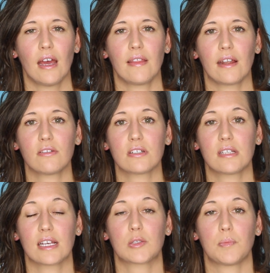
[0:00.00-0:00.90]
and then I'll
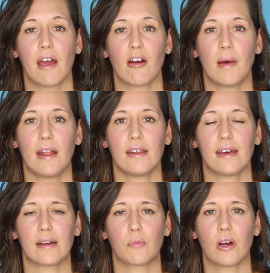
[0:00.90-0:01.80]
just experiment
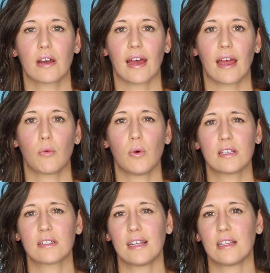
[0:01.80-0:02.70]
and work out
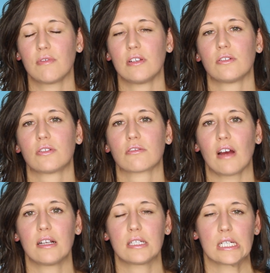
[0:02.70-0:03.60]
which individual
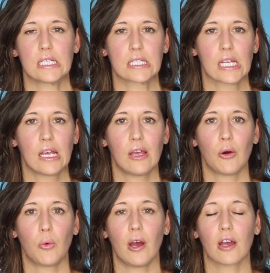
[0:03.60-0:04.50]
scratches
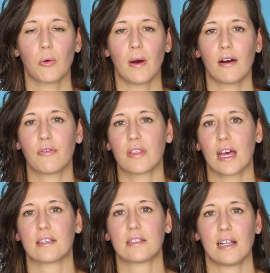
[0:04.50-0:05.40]
work well for
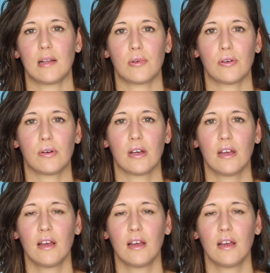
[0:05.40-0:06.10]
that syllable.